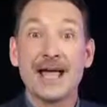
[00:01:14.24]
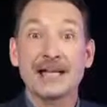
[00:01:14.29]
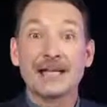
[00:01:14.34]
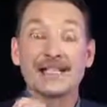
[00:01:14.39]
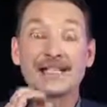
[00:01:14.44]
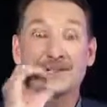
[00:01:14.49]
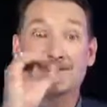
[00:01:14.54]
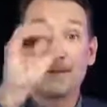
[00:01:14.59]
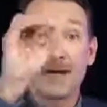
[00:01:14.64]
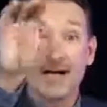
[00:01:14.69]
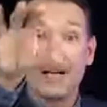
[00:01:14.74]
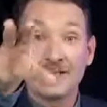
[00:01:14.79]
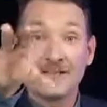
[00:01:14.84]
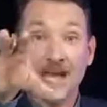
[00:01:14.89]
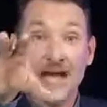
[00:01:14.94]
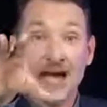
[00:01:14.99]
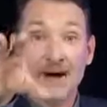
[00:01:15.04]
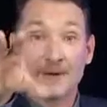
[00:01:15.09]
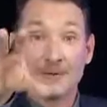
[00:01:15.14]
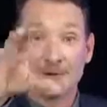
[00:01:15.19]
expelled
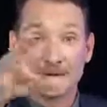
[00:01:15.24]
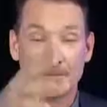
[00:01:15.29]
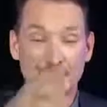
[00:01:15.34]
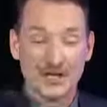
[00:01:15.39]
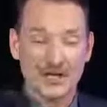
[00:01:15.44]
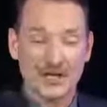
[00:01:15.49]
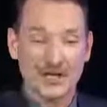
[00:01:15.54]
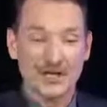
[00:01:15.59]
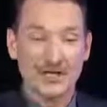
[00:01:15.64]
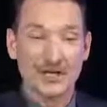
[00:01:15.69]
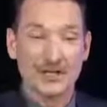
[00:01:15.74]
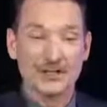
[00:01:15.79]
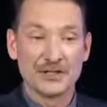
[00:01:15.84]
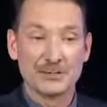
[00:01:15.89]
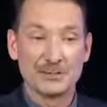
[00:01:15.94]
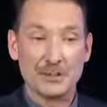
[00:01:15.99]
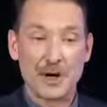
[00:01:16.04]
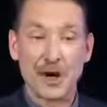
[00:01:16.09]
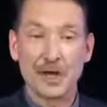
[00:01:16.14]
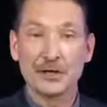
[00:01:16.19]
out because
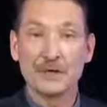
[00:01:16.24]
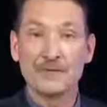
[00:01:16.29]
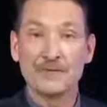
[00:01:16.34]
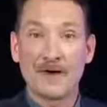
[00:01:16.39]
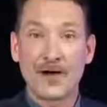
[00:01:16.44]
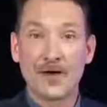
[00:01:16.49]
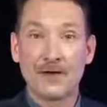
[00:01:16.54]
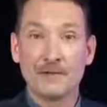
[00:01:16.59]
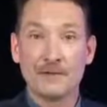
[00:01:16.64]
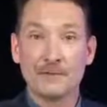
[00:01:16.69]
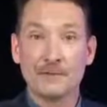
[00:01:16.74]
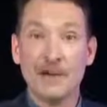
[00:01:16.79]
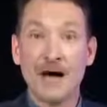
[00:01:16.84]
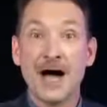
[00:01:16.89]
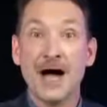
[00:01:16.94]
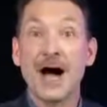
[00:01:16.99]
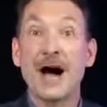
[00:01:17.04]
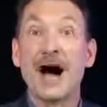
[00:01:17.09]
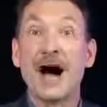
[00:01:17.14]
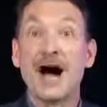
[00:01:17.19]
smaller volume,
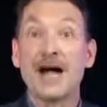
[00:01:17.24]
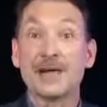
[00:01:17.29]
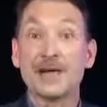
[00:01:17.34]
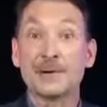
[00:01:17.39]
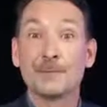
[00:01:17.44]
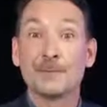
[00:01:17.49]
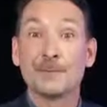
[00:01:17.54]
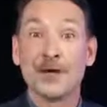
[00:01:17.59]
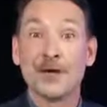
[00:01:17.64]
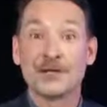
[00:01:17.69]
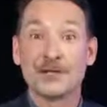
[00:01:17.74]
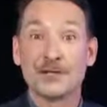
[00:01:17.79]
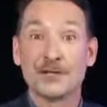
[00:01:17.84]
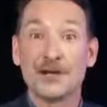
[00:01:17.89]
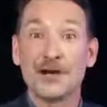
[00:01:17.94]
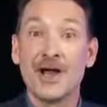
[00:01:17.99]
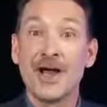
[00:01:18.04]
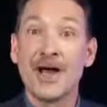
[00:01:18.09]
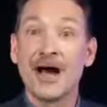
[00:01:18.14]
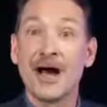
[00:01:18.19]
higher
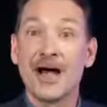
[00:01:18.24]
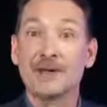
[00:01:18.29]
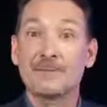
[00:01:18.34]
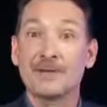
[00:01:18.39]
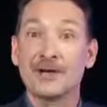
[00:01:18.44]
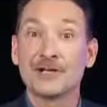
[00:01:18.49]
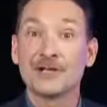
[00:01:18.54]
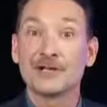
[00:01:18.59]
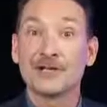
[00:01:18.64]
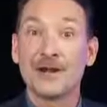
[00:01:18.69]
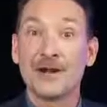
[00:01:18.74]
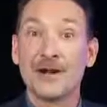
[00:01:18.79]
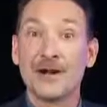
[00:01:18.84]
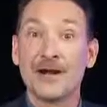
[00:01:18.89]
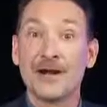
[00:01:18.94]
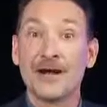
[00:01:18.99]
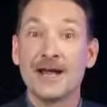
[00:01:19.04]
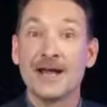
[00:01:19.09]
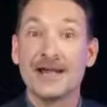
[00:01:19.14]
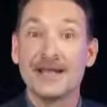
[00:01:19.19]
pressure, high pressure
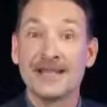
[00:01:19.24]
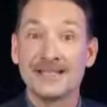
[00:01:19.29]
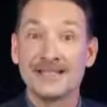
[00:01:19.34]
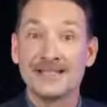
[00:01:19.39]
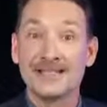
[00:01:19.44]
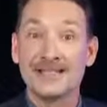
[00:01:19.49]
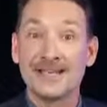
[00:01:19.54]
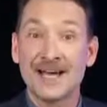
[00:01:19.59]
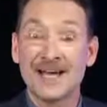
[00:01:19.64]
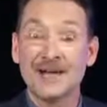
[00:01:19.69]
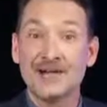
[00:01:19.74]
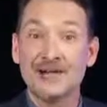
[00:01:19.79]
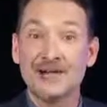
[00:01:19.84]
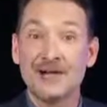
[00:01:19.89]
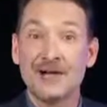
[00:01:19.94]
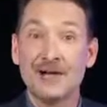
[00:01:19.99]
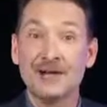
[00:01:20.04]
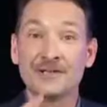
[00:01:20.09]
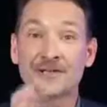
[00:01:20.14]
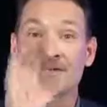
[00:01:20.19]
air inside your
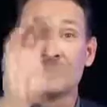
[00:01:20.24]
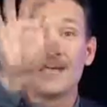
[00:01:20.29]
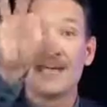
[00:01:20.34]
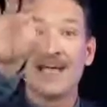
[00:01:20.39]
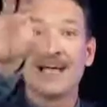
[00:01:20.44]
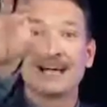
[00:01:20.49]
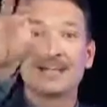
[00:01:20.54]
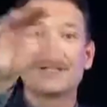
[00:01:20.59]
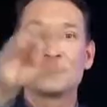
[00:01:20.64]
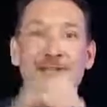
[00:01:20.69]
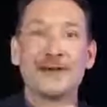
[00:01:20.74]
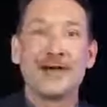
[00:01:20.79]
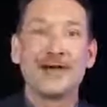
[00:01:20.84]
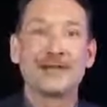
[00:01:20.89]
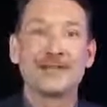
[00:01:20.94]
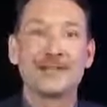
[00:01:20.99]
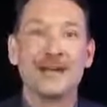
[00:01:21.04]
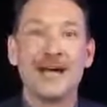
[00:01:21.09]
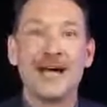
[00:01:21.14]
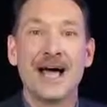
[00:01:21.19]
lungs,
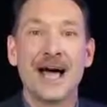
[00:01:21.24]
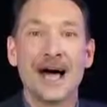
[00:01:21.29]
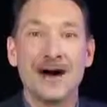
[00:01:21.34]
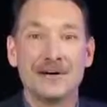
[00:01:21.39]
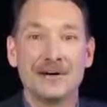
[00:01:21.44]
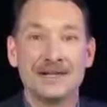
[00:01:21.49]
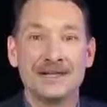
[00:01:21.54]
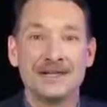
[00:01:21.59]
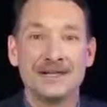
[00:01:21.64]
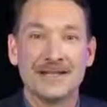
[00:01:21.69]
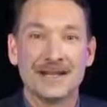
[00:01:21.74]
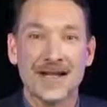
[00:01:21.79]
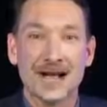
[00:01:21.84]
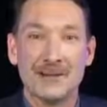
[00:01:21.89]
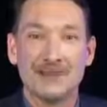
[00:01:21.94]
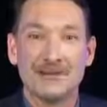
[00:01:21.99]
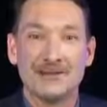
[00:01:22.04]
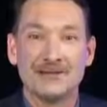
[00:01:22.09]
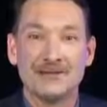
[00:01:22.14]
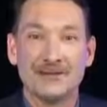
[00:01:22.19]
expelled out into the
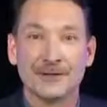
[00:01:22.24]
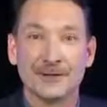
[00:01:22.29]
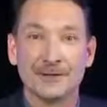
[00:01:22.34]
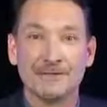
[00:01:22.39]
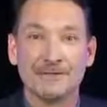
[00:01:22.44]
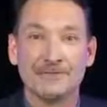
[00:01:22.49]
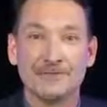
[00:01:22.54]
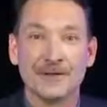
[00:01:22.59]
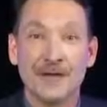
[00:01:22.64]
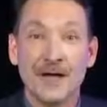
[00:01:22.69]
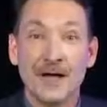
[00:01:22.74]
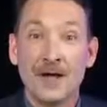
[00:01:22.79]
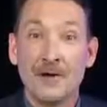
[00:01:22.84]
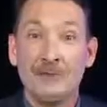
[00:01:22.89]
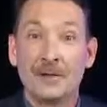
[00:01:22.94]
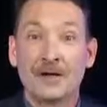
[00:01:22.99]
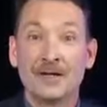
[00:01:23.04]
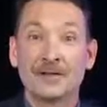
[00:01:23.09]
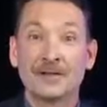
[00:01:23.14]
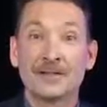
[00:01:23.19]
atmosphere.
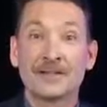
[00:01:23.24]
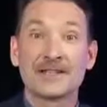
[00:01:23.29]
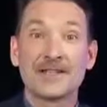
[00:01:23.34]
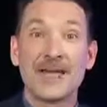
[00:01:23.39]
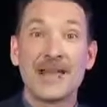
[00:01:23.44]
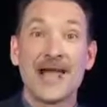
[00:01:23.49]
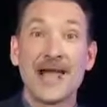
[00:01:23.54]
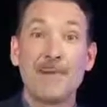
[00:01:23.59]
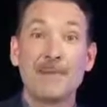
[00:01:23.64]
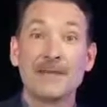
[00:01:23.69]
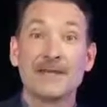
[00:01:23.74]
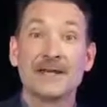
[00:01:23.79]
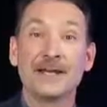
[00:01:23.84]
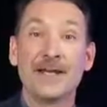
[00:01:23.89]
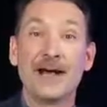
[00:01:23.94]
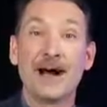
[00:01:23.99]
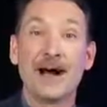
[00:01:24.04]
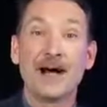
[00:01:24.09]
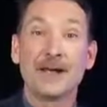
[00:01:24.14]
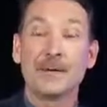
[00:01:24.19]
We can look at that
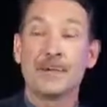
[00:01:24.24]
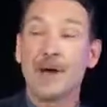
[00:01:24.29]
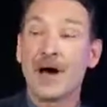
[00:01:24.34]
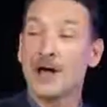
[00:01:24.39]
happening on a